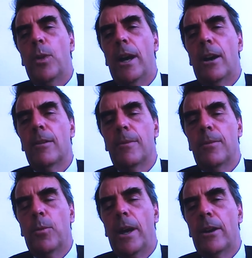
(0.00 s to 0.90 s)

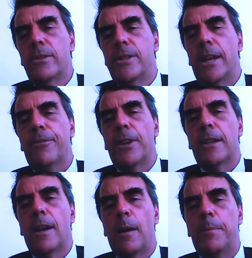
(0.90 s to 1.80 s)
where
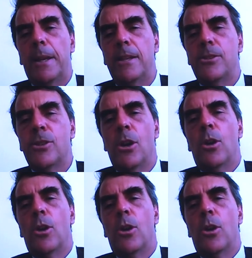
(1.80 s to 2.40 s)
different companies